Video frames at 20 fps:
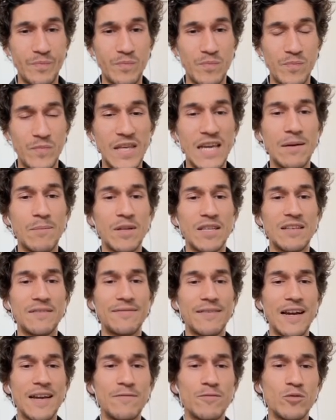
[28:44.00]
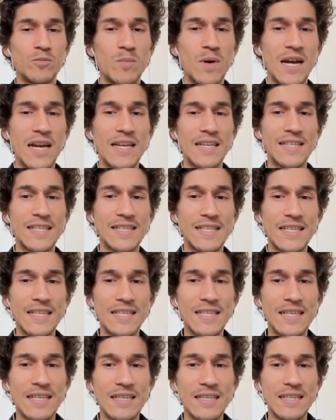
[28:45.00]
yeah, but if I would buy a
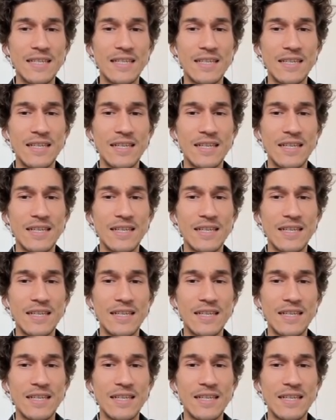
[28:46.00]
city,